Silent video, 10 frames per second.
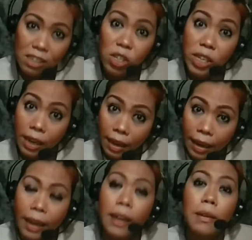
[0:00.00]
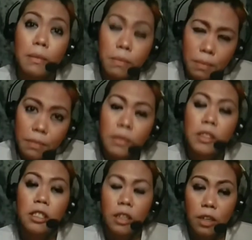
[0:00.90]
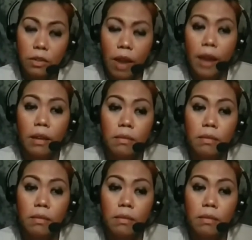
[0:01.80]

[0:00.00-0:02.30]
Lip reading: okay? All right.